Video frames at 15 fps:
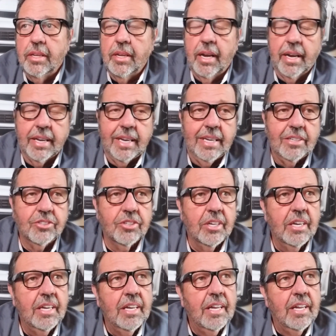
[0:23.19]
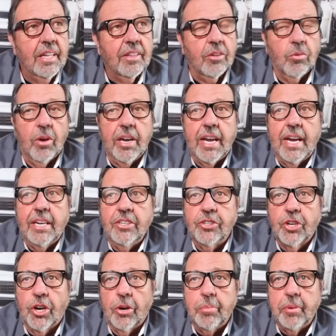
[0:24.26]
I guess the way I
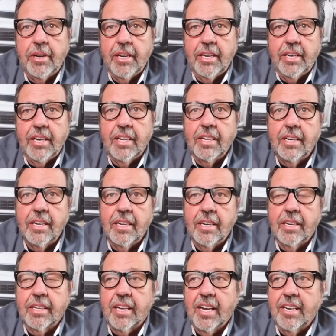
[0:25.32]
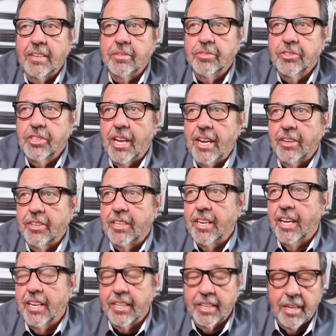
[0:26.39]
interpreted it kind of sounded
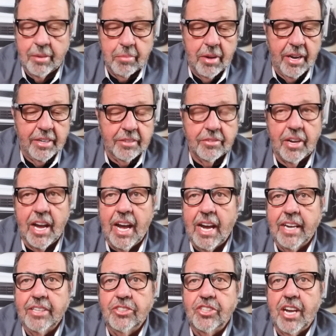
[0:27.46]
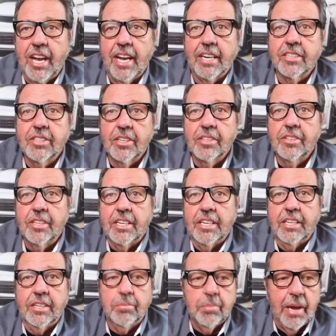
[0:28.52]
like I might have hijacked
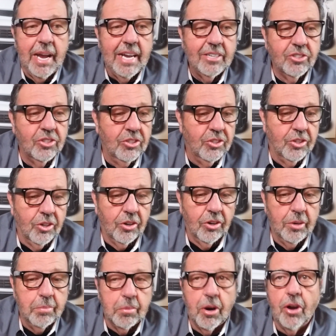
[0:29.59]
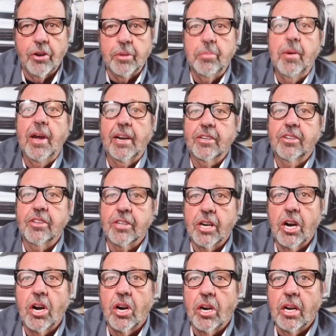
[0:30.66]
the passenger and brought him back to the
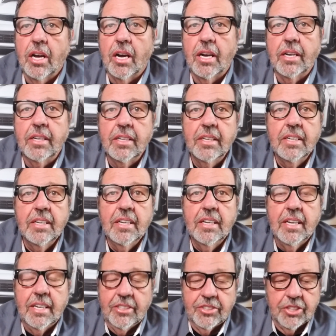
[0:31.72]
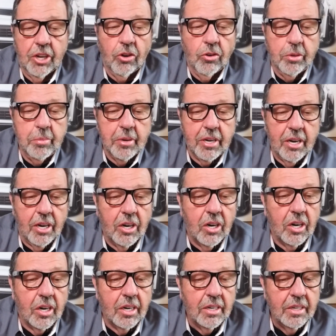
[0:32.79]
car lot and sold him a
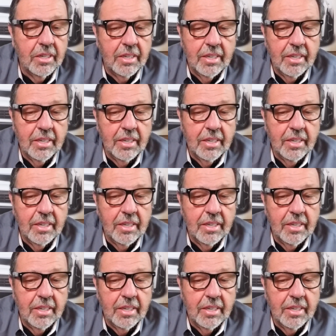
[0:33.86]
car.